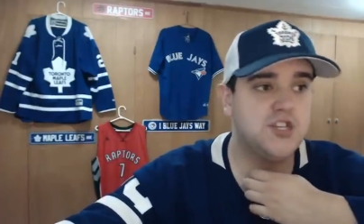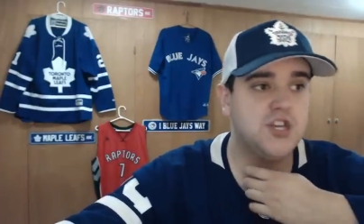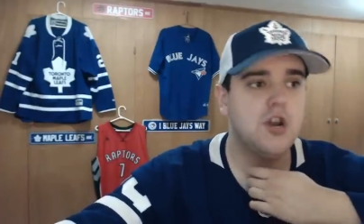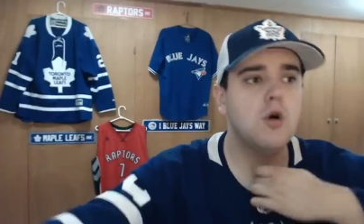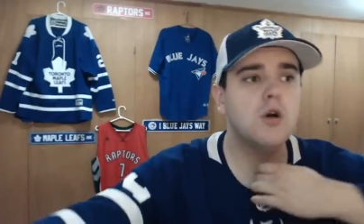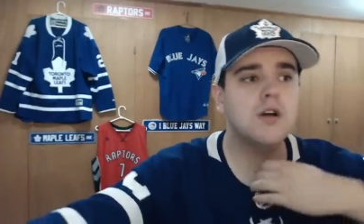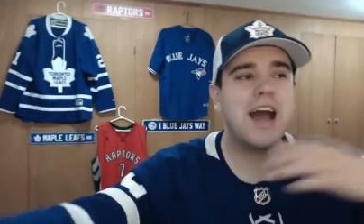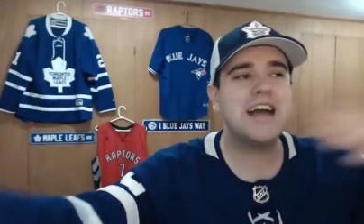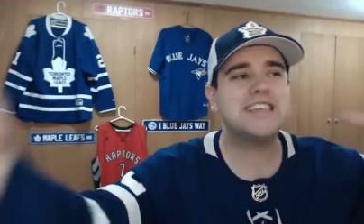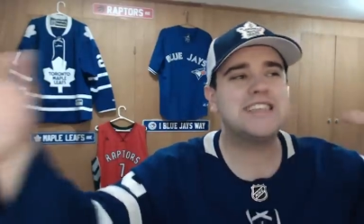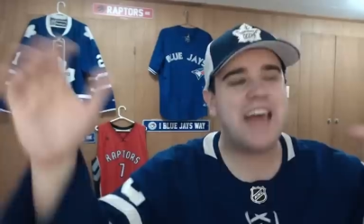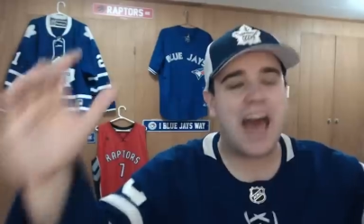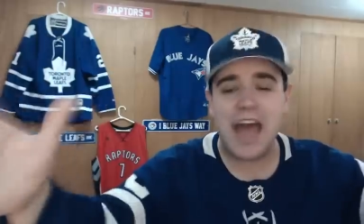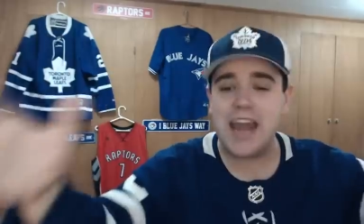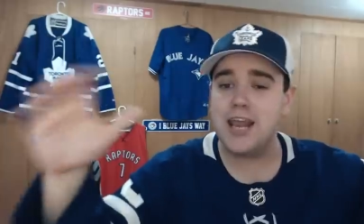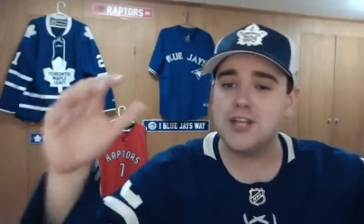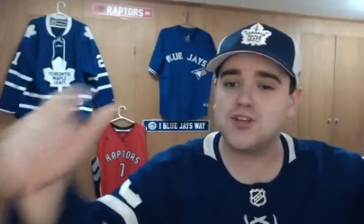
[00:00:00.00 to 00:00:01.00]
So what, guys?
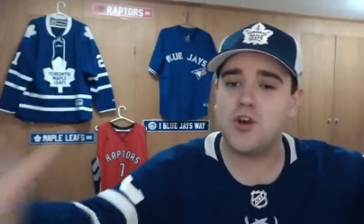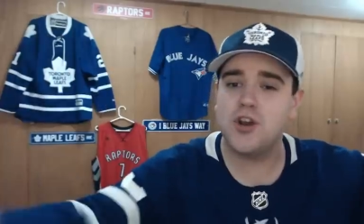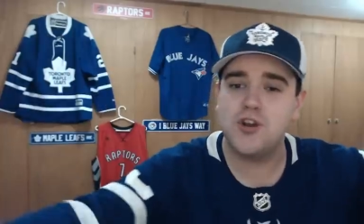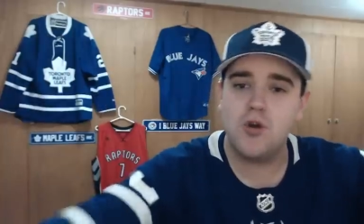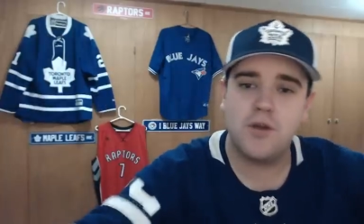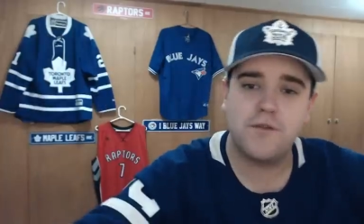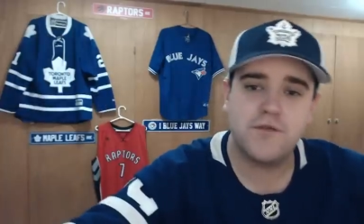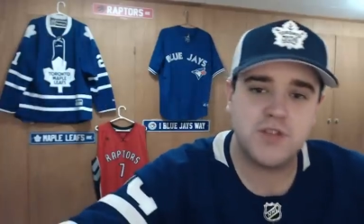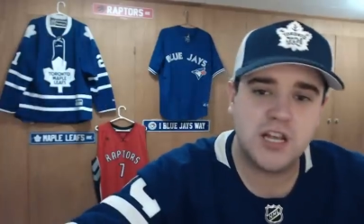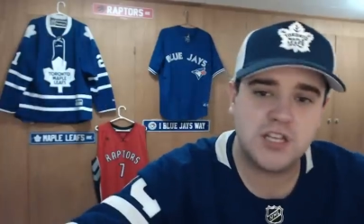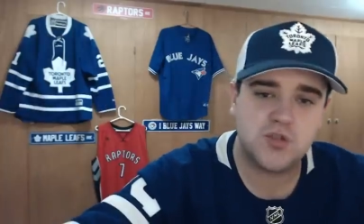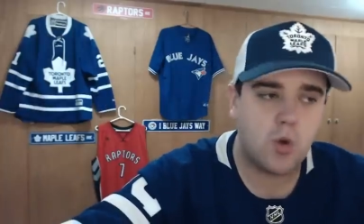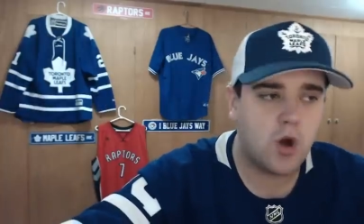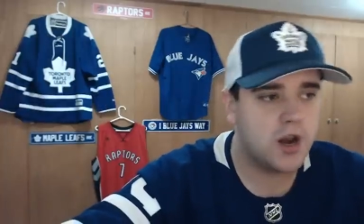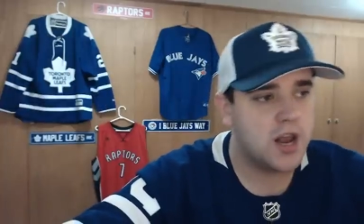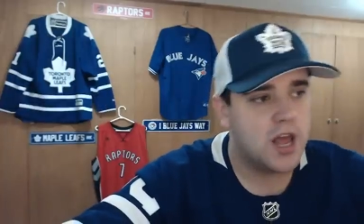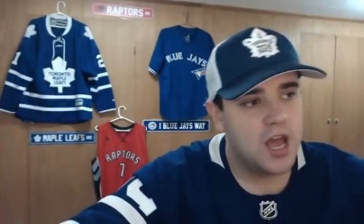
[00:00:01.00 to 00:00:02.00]
That is going to do it for this
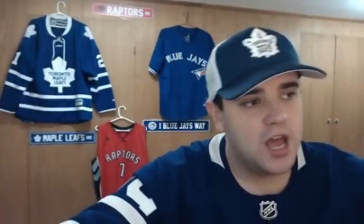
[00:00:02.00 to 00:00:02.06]
one.